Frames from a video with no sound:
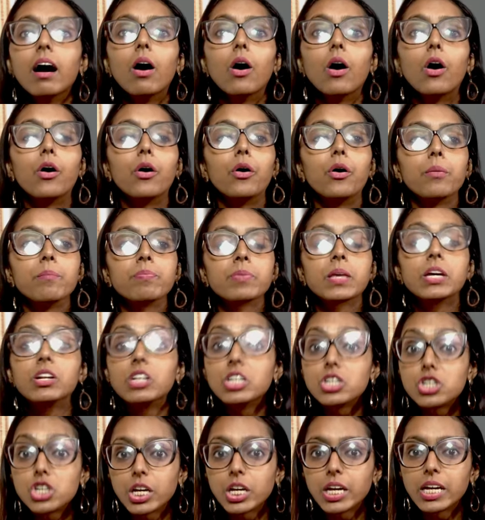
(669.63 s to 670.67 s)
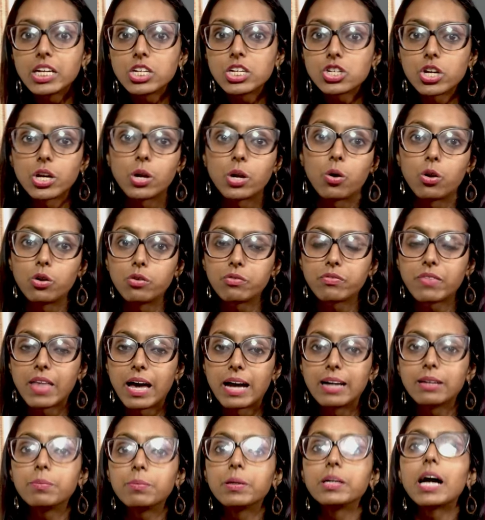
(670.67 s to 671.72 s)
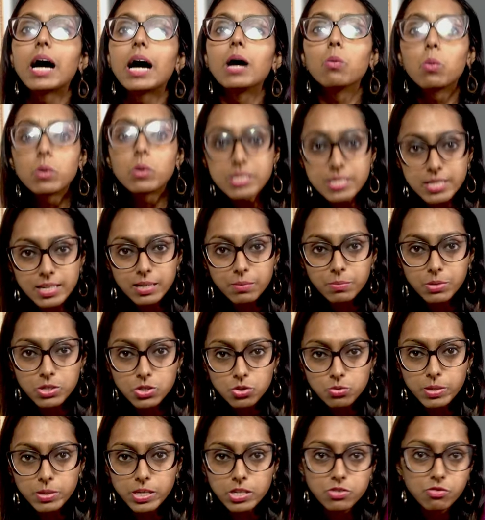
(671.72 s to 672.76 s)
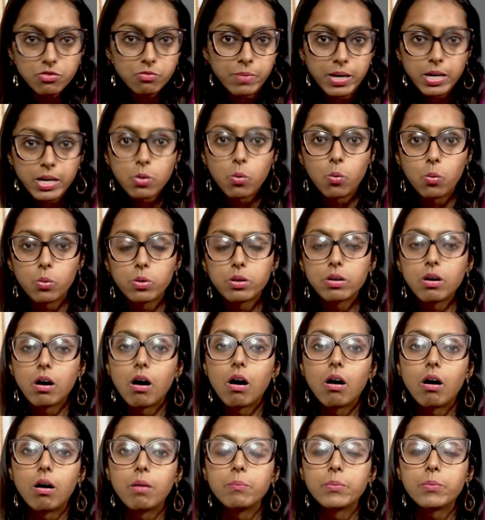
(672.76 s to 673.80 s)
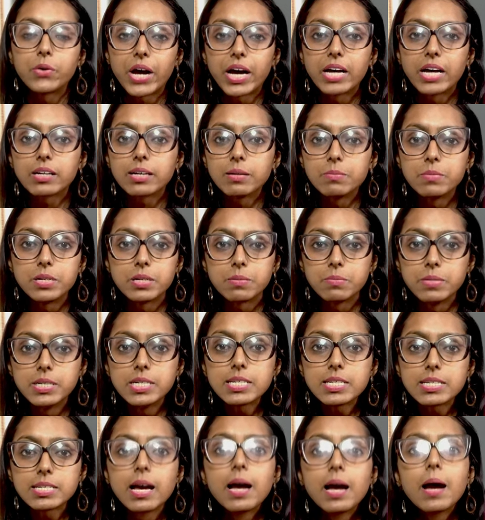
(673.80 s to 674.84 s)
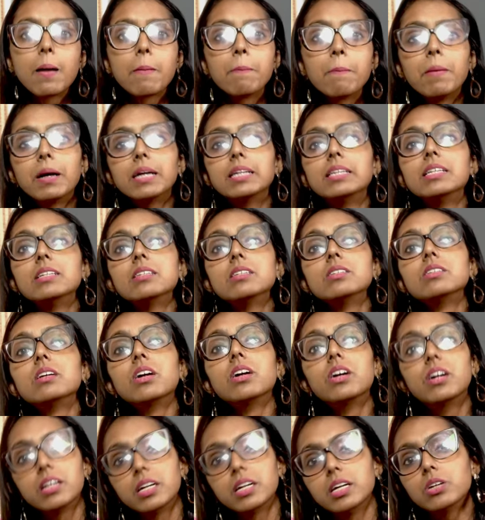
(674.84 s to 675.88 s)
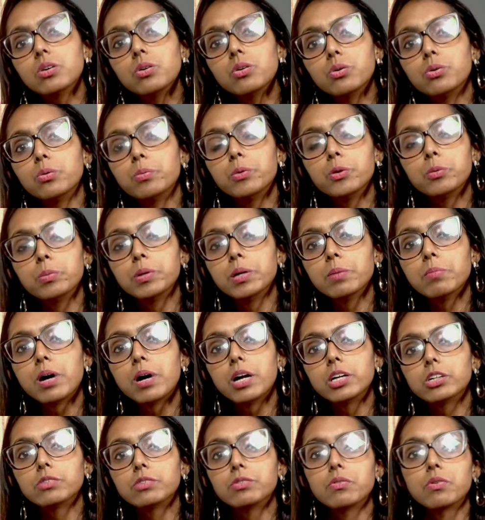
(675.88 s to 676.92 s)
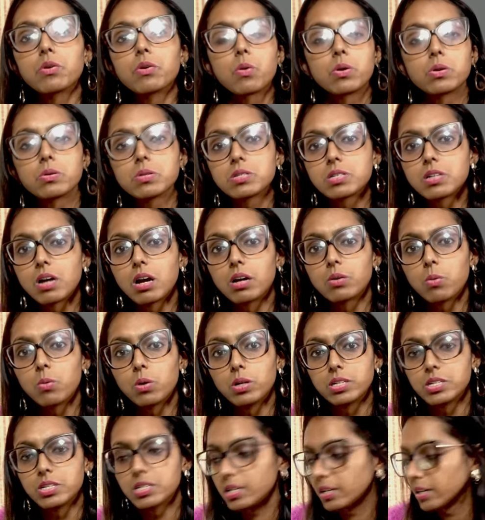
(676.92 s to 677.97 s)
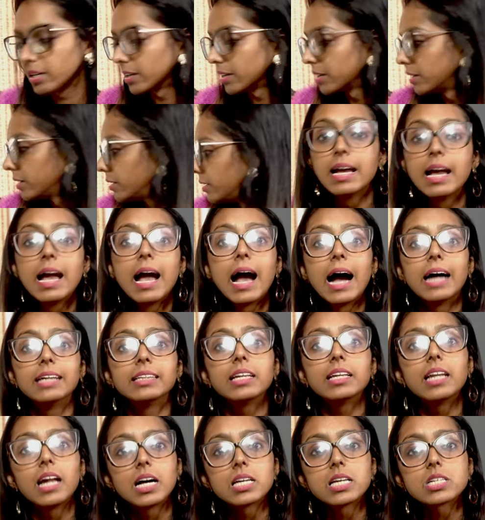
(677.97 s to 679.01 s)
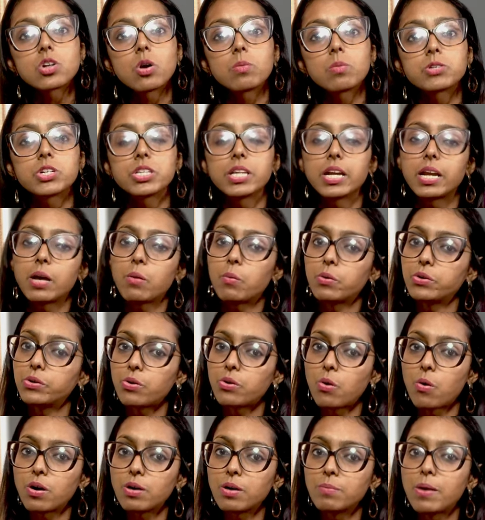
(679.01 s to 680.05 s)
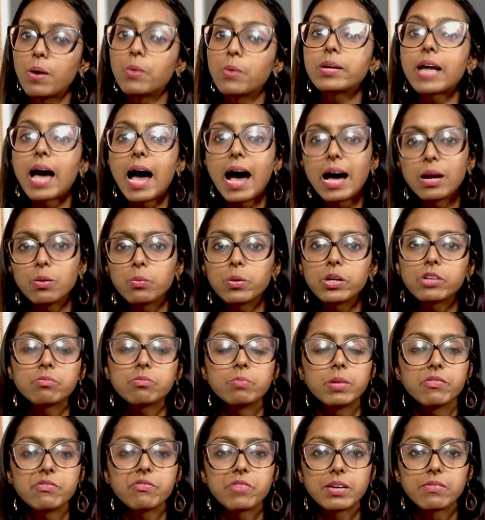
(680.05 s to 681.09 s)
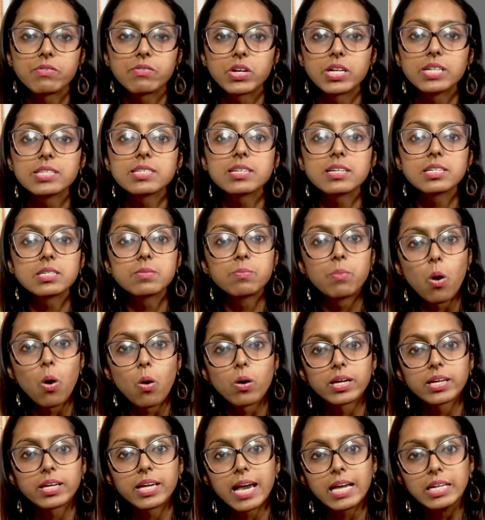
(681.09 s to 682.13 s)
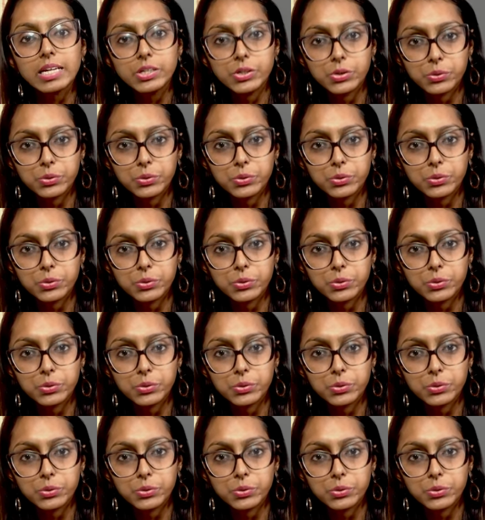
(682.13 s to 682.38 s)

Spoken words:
Rishikesh and all of that. But I wasn't able to because of my own prior commitments. But this is a great group to be a part of if you want to start volunteering. And the last option that I want to talk about and one of my favorites is blogging and